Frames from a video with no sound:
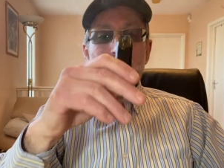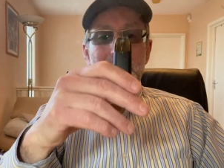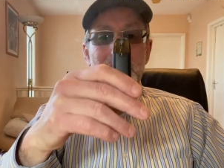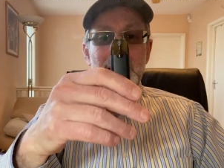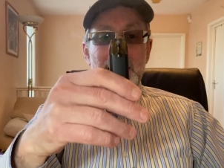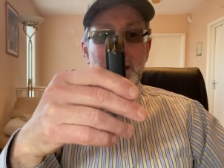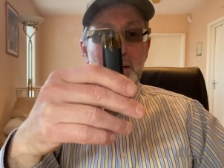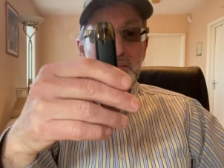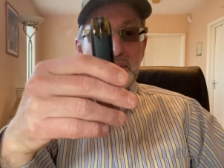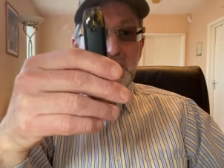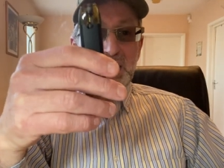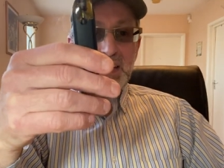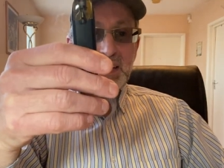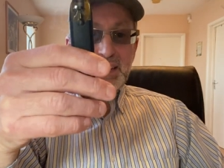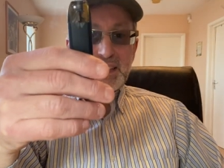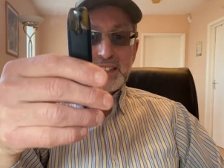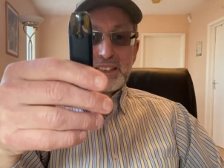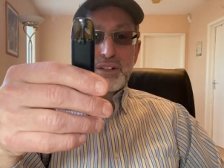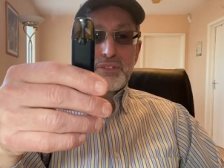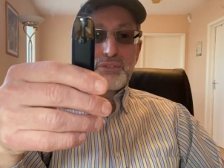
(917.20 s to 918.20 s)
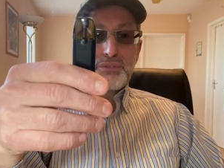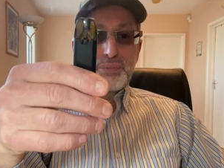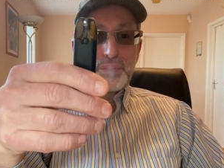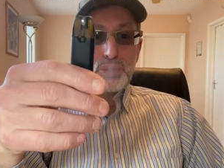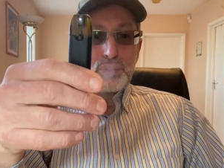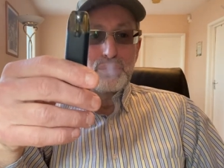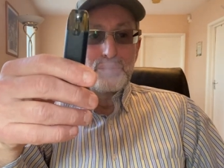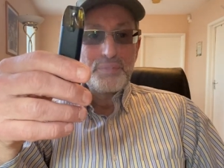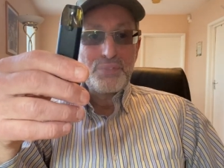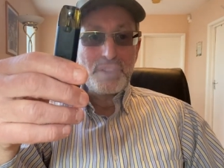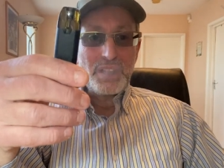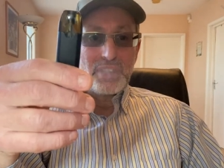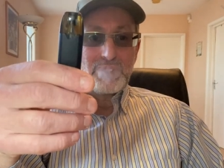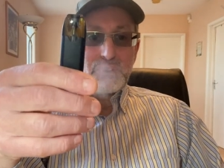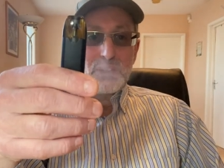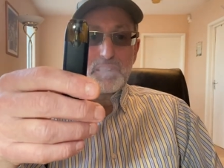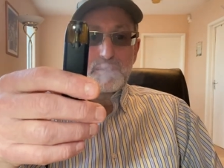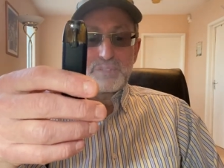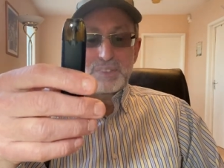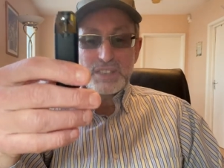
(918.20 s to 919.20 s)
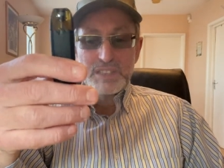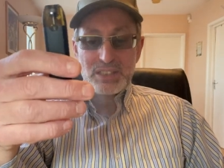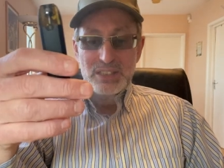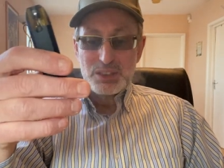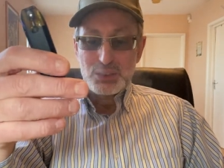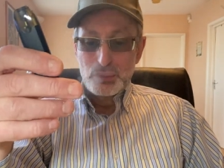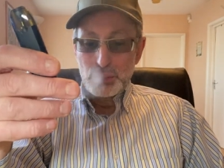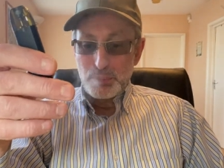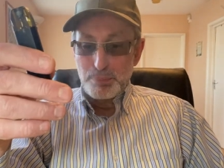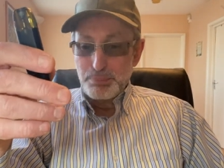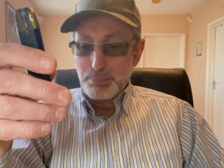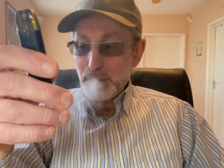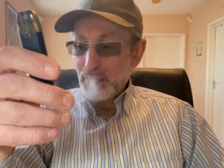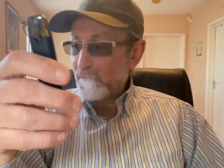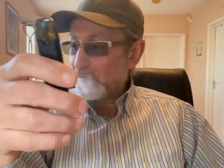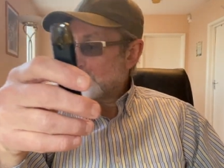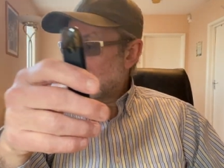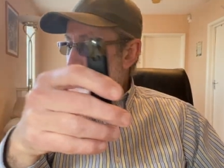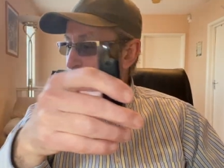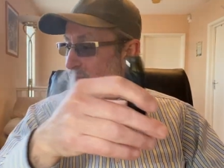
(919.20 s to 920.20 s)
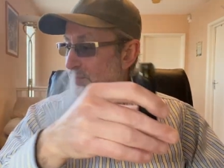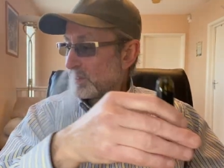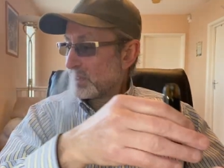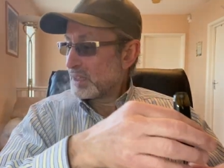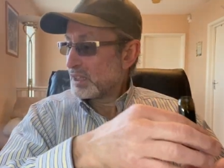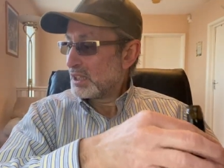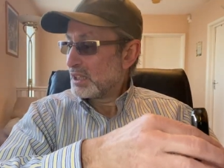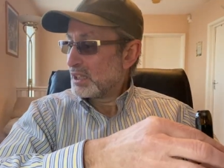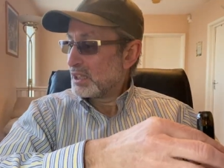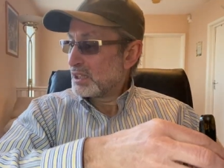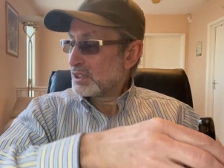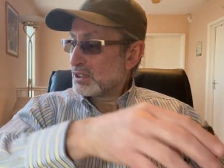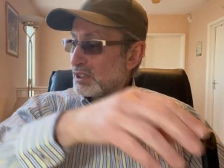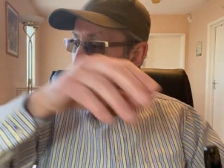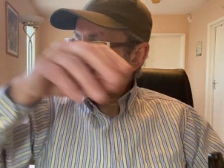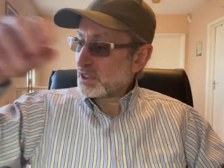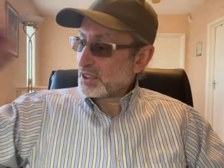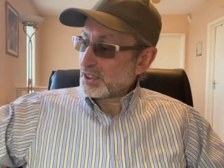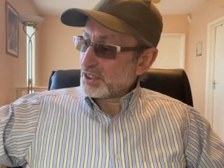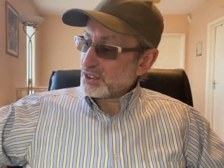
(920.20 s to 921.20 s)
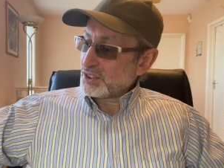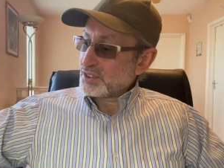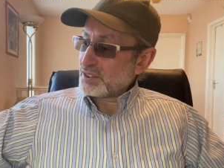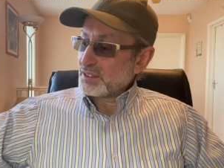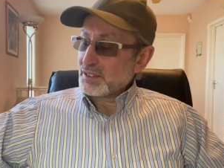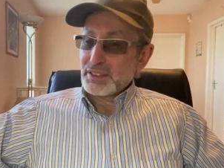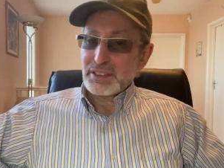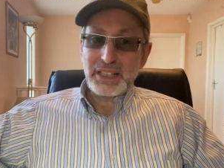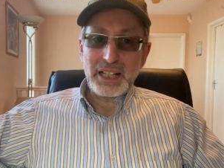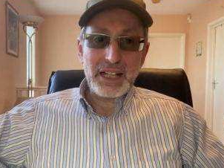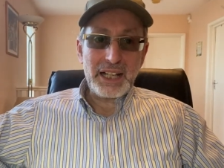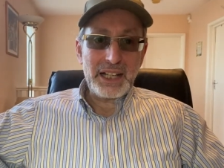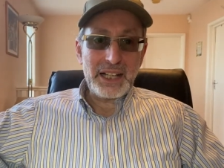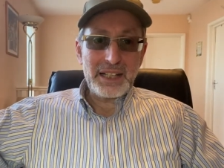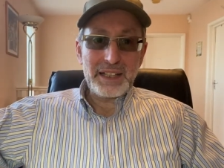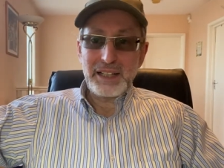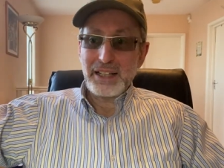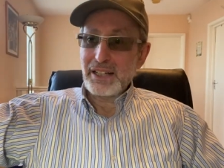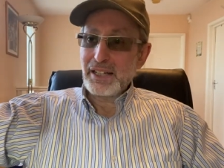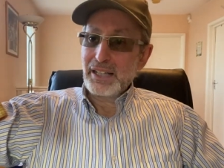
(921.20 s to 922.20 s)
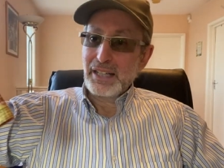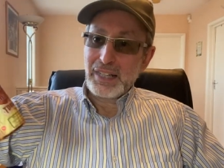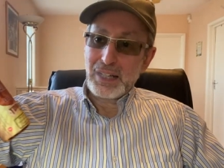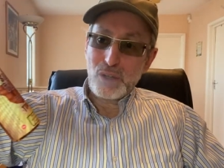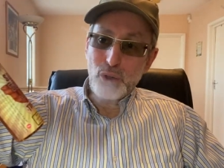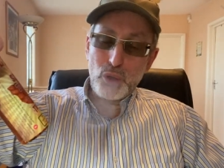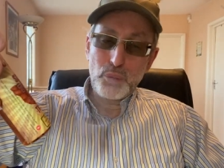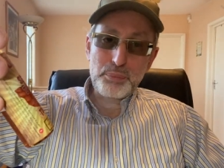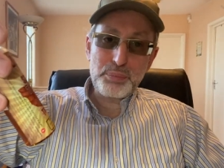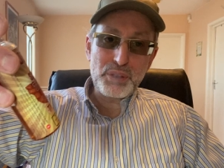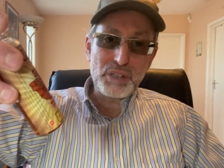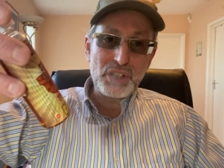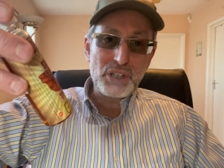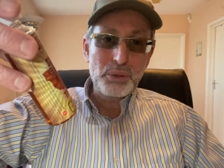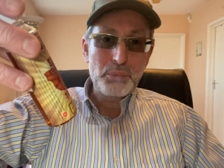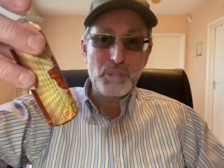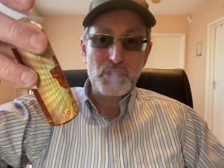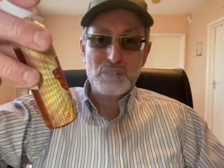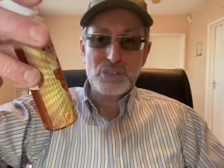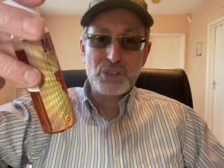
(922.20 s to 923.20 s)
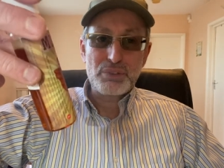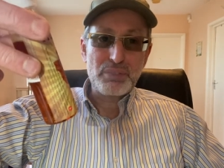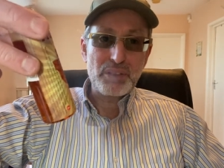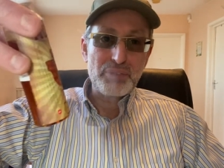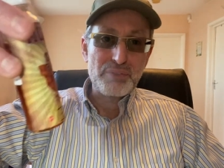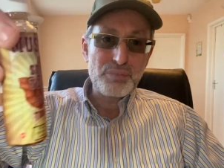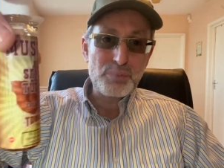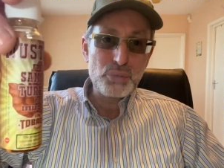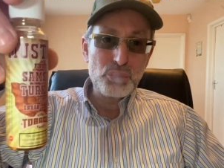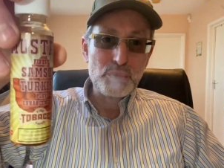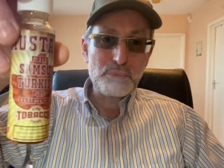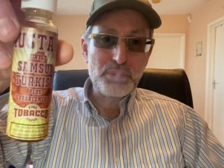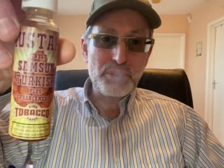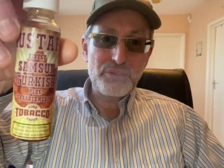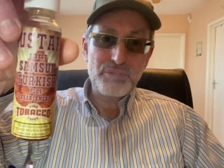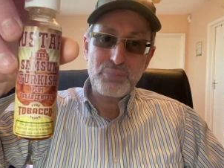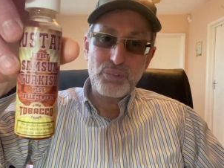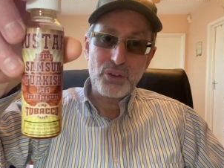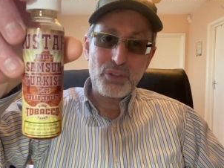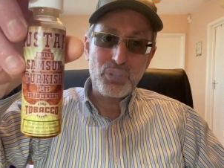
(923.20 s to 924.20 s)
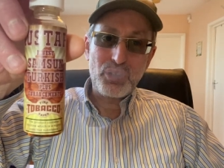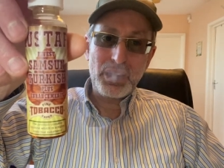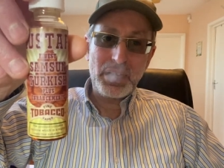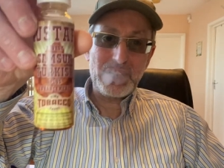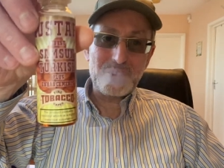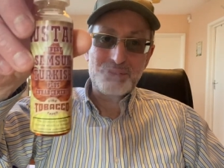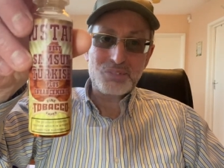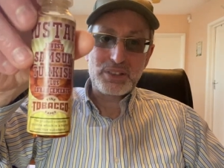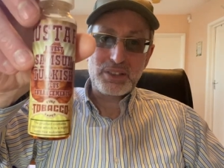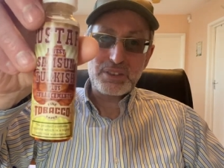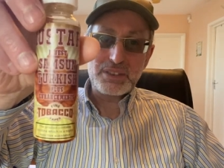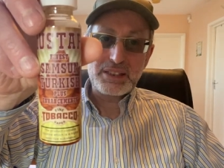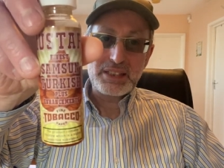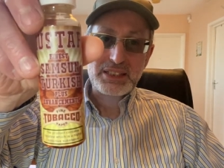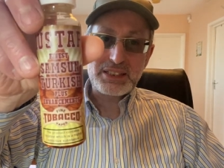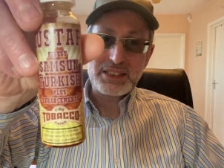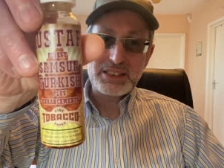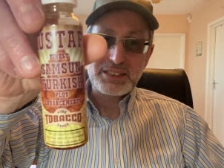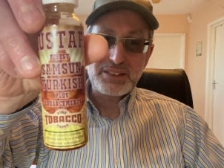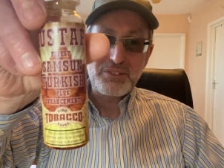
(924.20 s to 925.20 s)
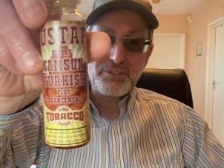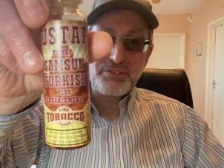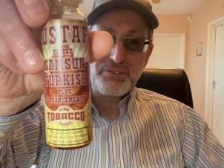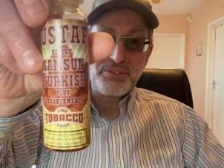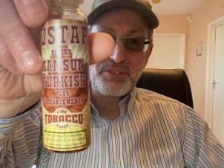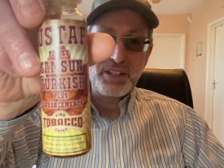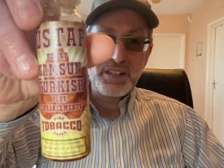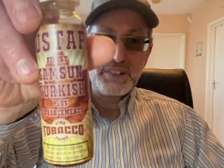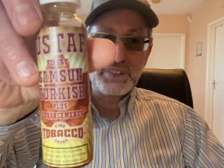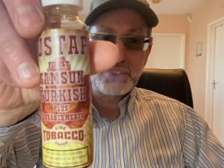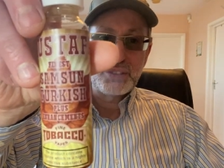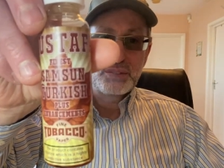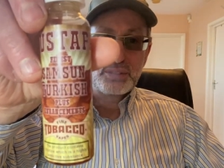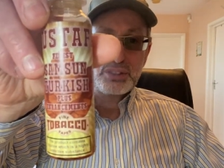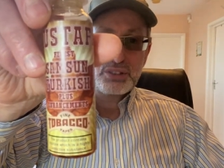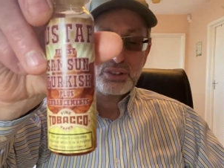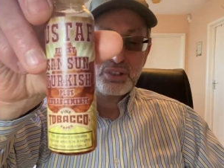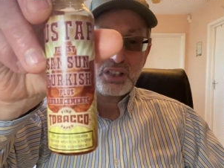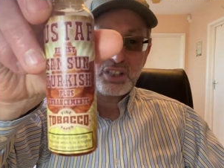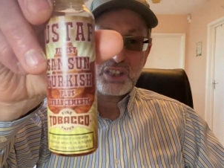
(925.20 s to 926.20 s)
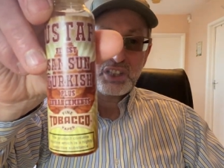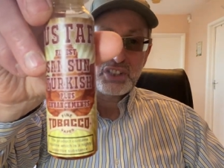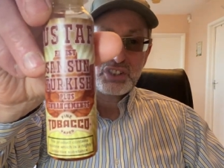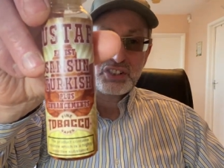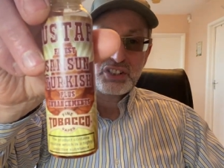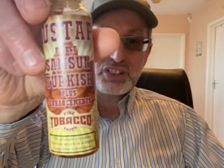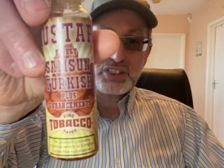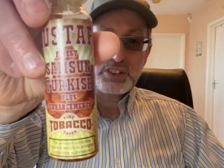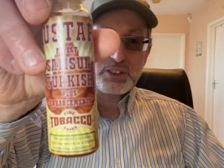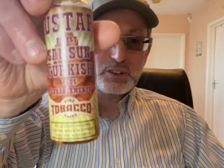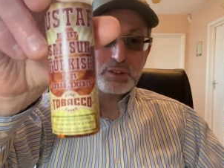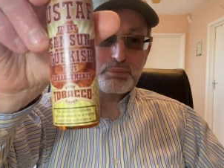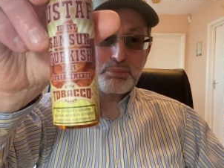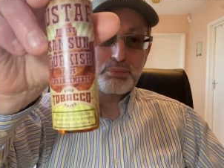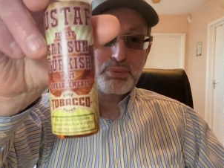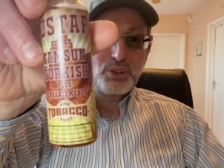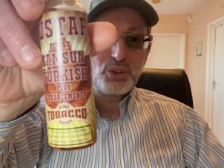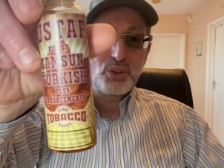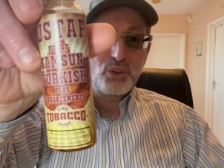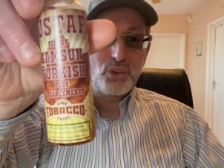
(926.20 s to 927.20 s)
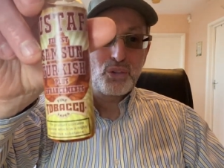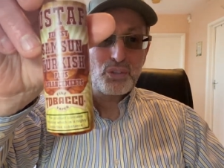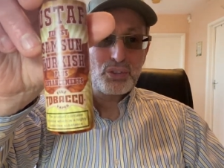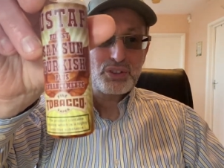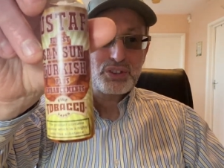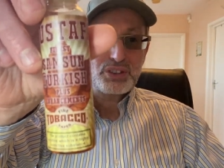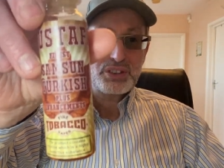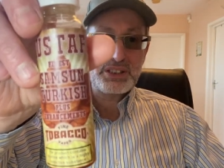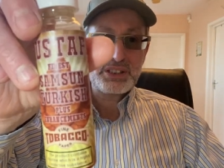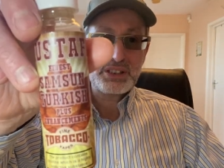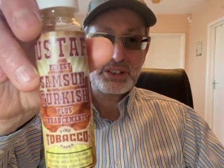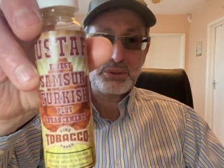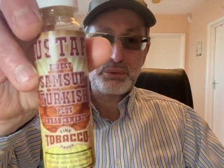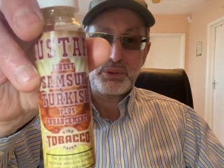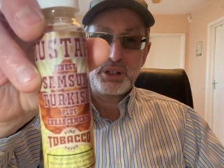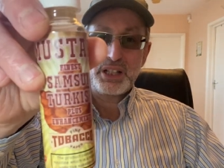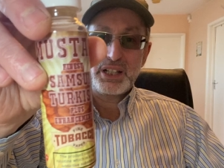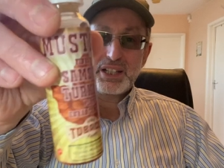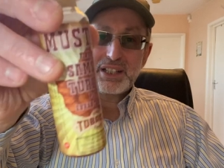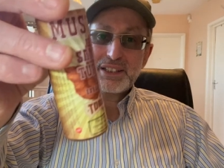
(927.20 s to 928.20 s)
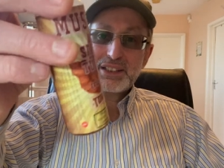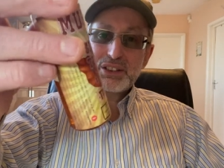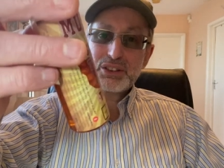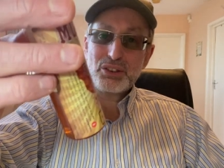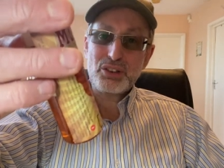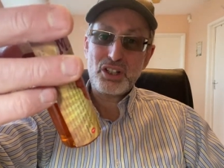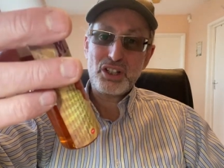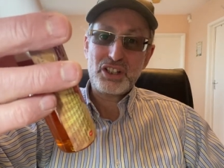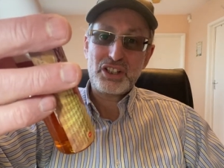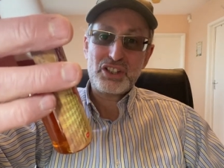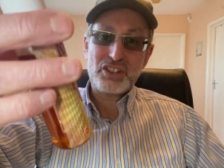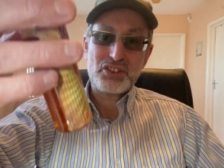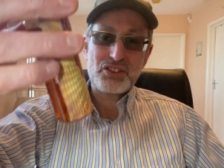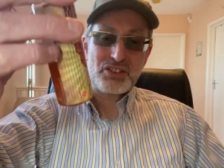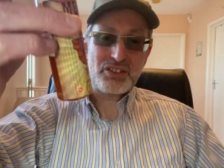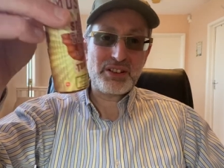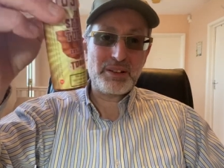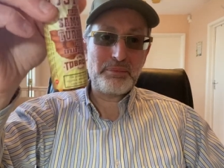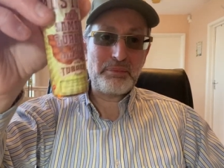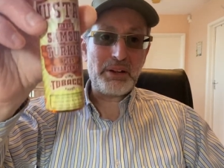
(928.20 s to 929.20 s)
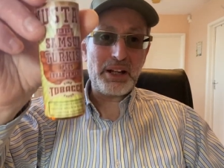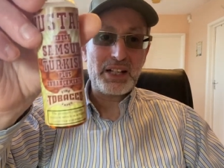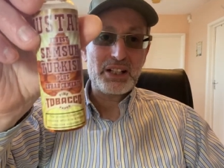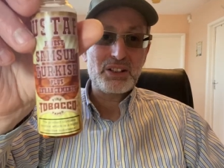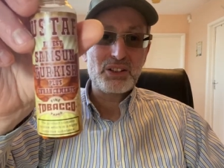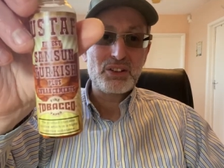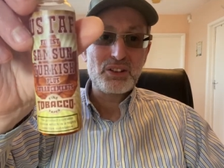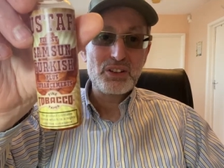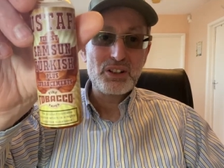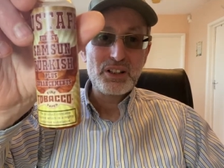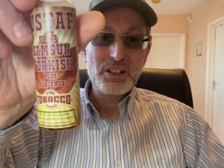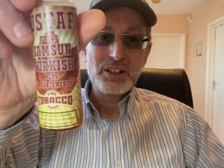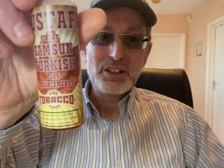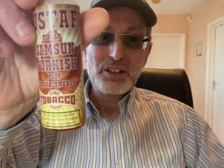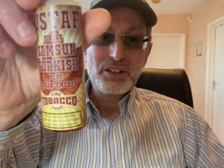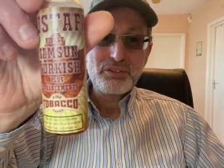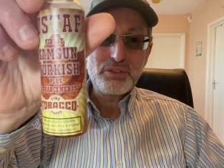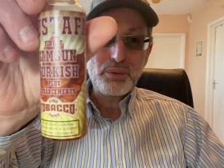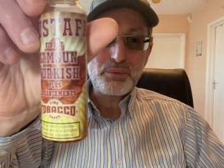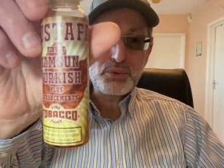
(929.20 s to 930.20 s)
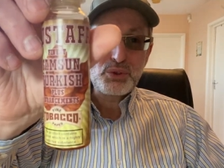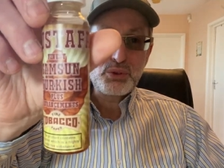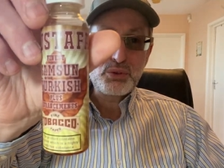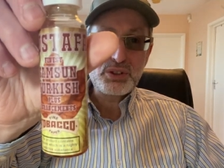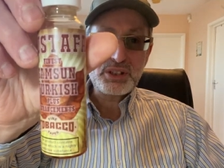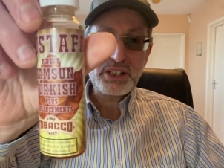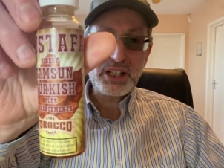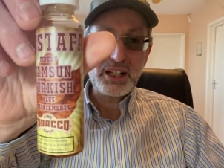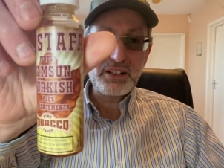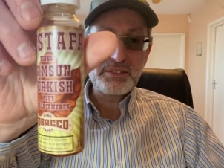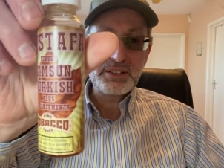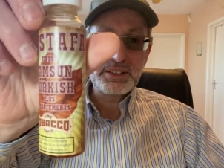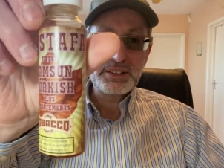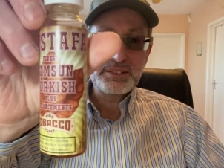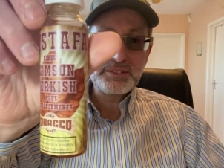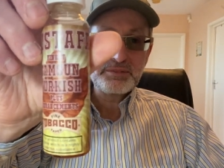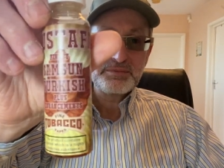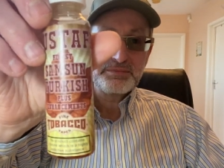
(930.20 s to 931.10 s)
I'm getting the full flavor of this superb Turkish. The, I, I hope you're going to watch the review before or after. This is a very good Turkish. This is pure square Turkish tobacco from Juice Cabin.